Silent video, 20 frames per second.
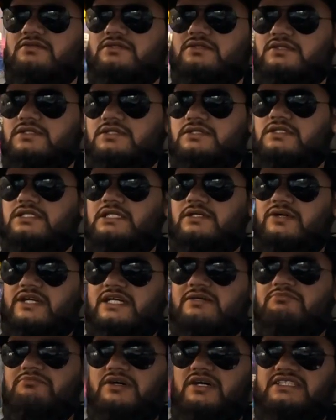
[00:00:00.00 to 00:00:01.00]
Here I am
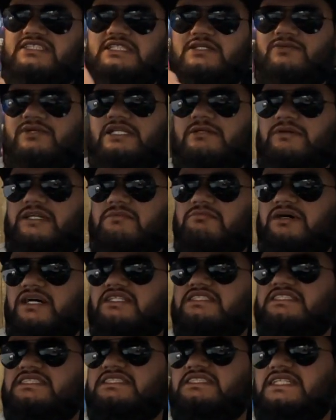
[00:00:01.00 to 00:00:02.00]
passing a really big bus,
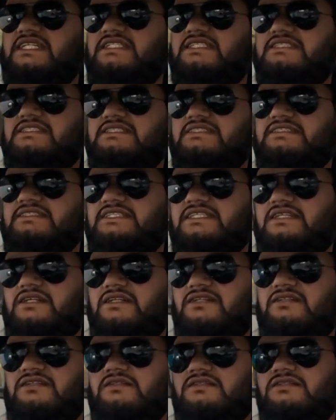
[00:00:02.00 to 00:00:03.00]
and still
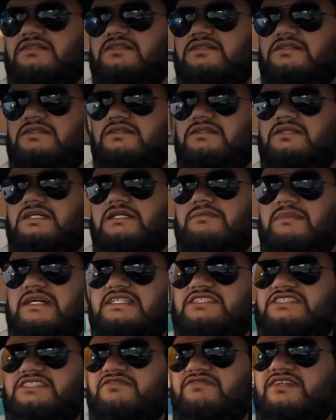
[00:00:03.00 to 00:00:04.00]
I managed to
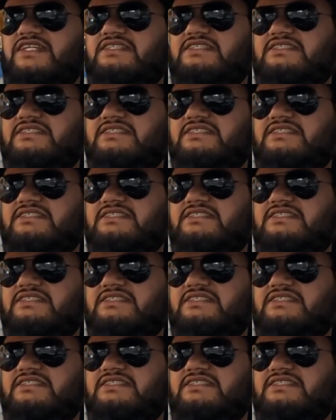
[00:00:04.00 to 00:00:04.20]
fit.